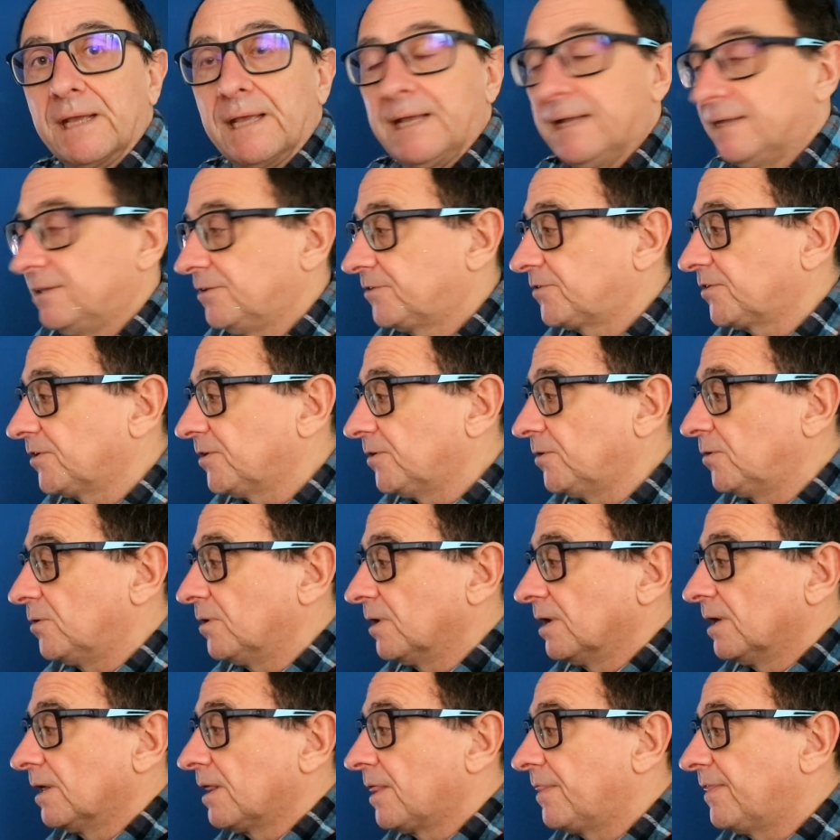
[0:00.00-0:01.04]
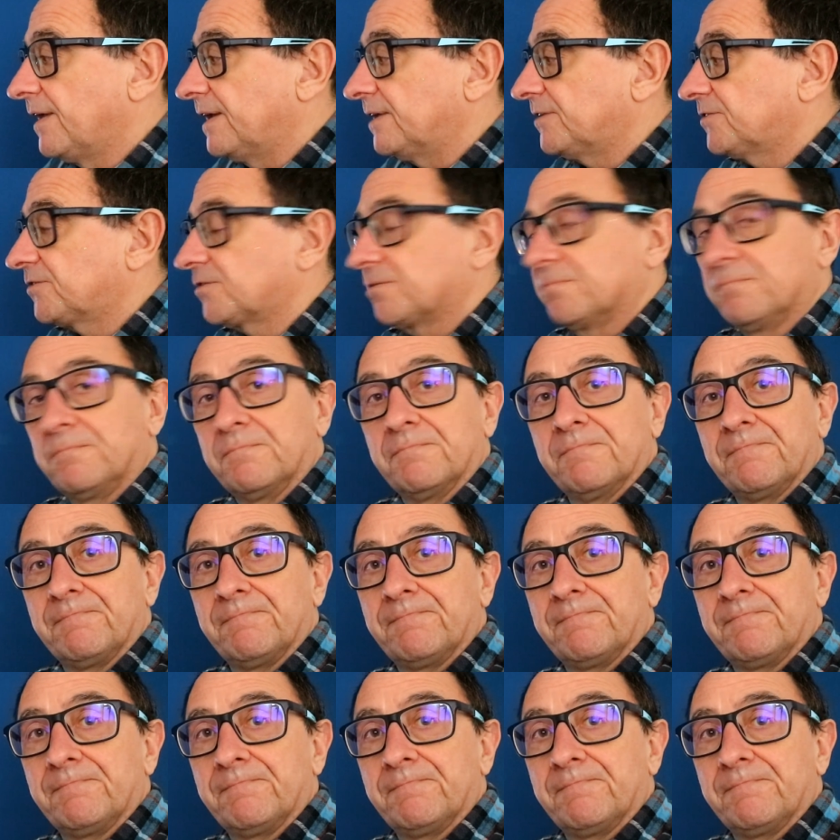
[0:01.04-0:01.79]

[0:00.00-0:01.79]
into this